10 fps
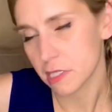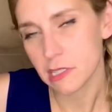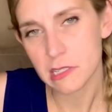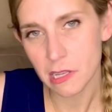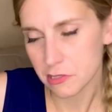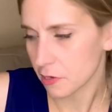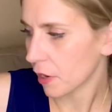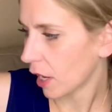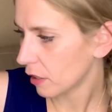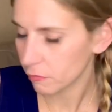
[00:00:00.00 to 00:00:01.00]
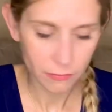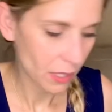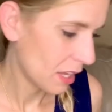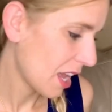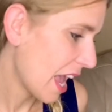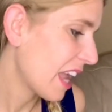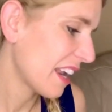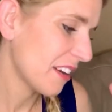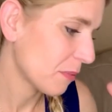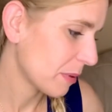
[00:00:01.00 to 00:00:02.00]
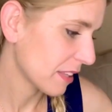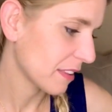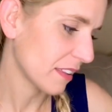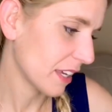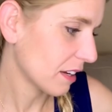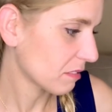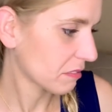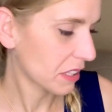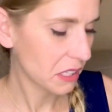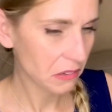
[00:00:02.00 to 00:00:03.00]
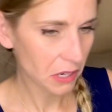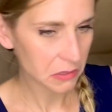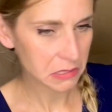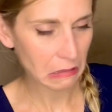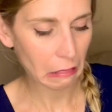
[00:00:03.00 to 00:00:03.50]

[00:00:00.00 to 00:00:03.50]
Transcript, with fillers: because it sells okay. And I don't pick the like really gross.